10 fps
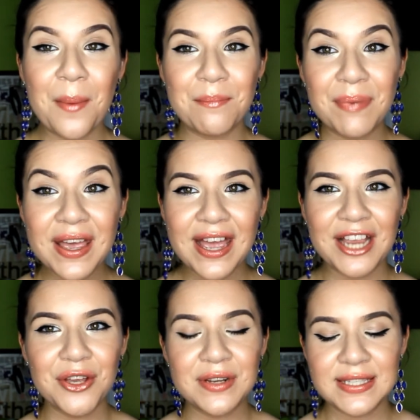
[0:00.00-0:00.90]
But I
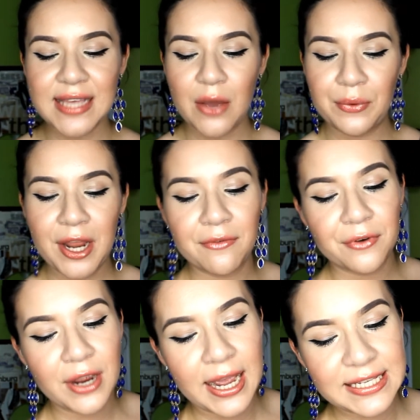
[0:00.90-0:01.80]
noticed that
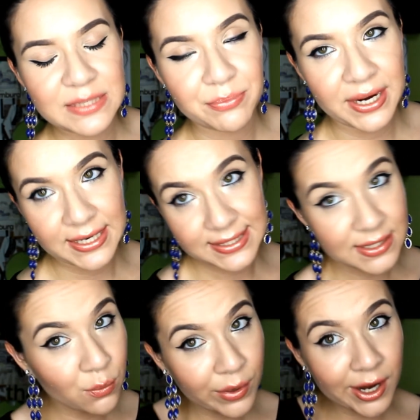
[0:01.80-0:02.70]
whenever I sprayed it
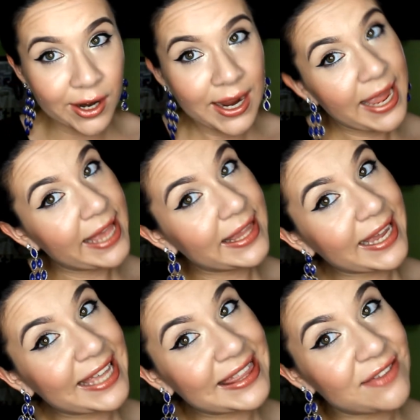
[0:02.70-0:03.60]
somewhere and
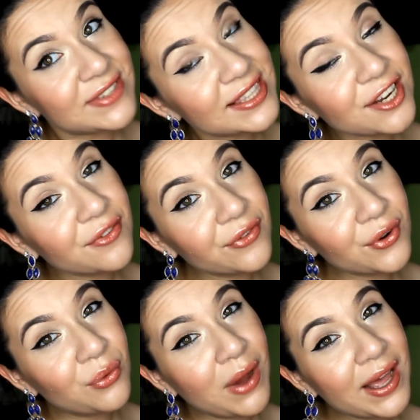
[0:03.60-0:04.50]
like I left it there for
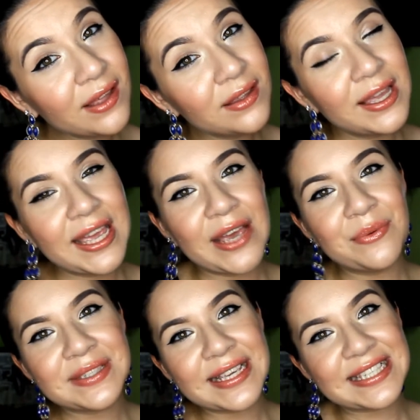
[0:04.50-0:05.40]
a while, it
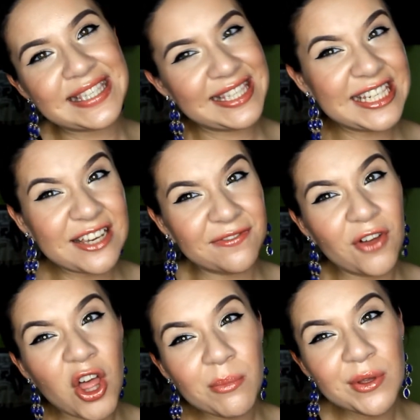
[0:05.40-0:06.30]
was like stiff
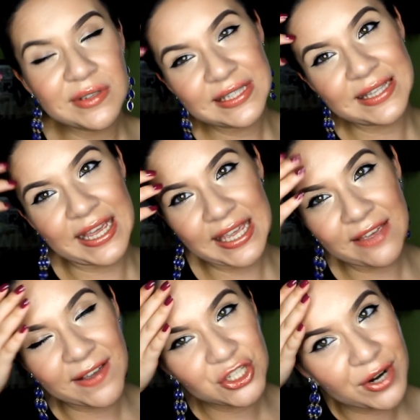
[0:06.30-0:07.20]
almost. Like
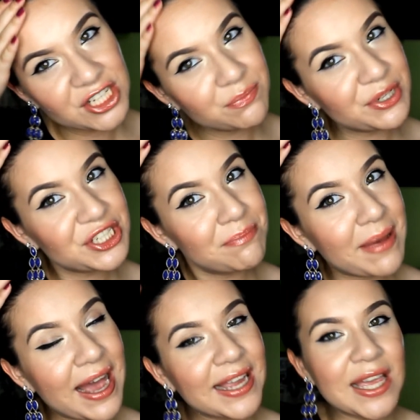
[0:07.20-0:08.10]
if I tried to push it
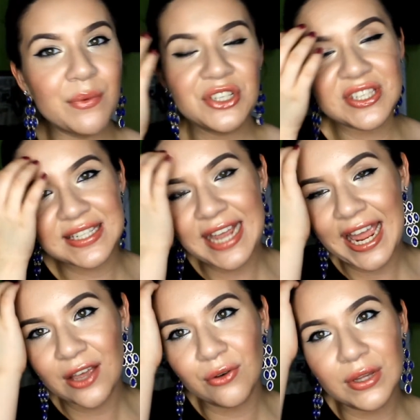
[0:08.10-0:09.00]
back, it would just
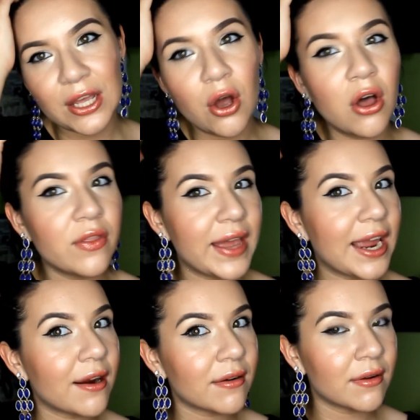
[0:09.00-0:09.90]
tangle like all the
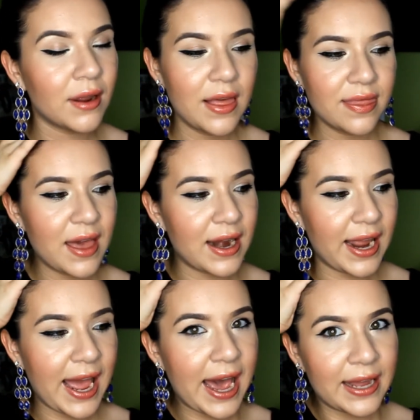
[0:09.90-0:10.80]
hair that I
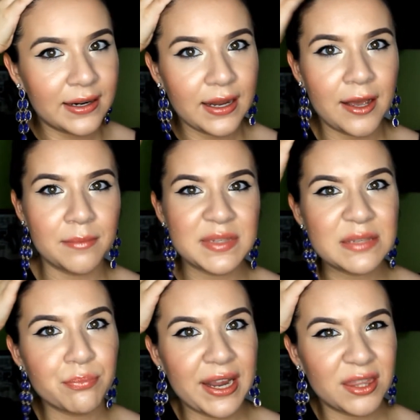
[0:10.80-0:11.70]
had
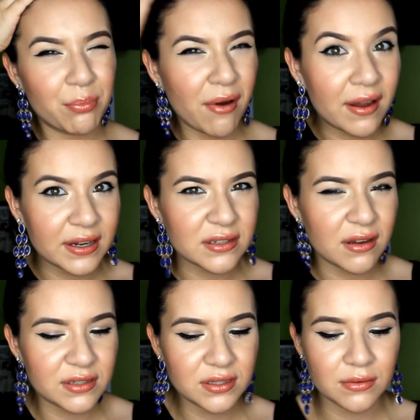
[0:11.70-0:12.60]
sprayed the product
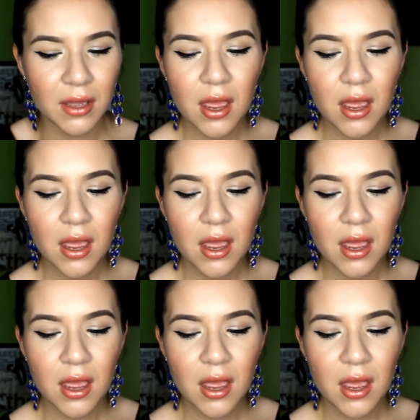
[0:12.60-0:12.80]
onto.